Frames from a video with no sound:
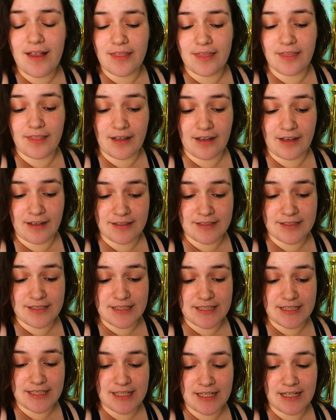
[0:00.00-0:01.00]

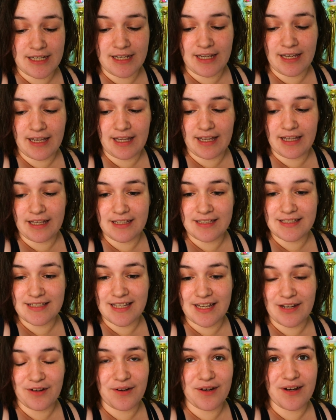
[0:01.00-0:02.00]
that is
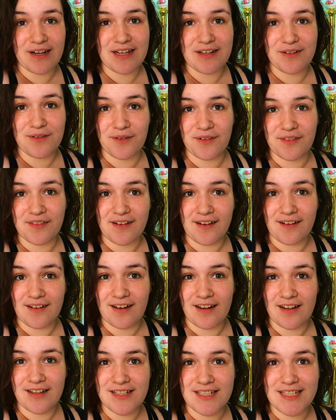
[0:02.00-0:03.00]
here in Northern
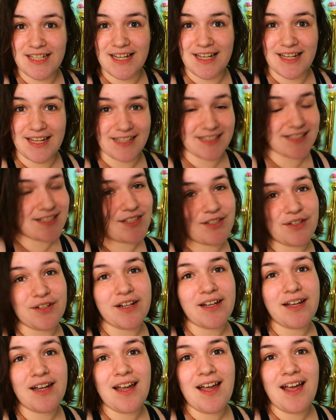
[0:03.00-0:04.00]
Ireland
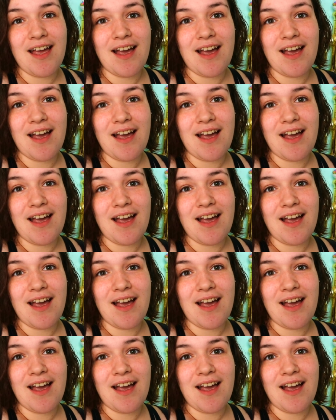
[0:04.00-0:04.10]
yesterday.